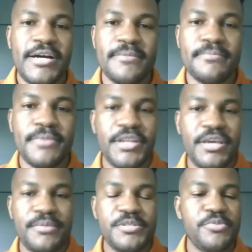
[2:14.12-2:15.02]
My
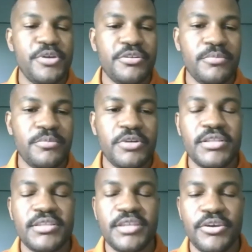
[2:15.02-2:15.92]
name is Brandon
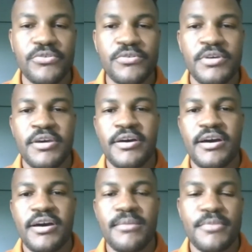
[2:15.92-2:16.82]
Allport-Altillo.
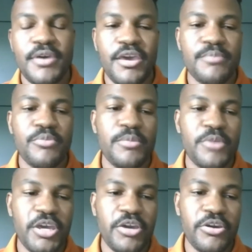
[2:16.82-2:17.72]
I'm a
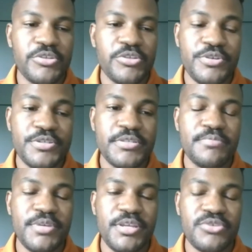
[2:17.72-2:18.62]
primary care internist and
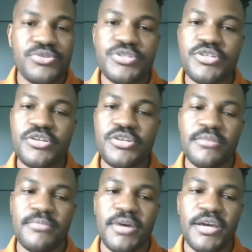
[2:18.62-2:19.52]
pediatrician,
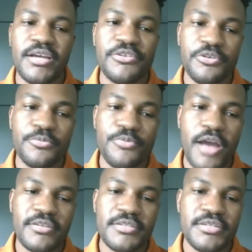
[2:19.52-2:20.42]
and my clinical
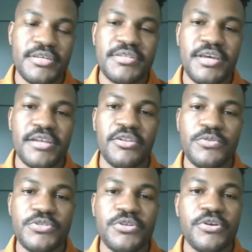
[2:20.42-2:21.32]
practice is at
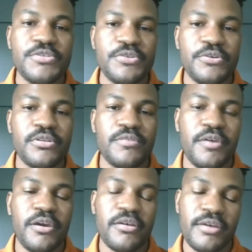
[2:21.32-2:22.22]
Lone Star Circle of
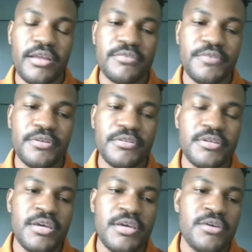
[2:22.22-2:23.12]
Care at Collinfield,
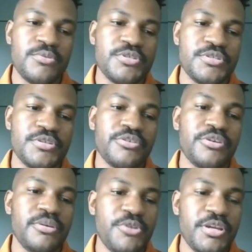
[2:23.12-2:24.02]
which is a
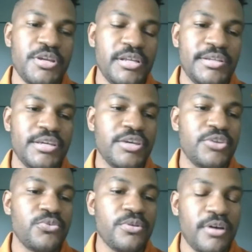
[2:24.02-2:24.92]
community clinic
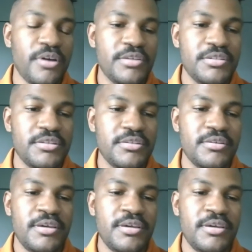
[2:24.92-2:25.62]
in North Austin.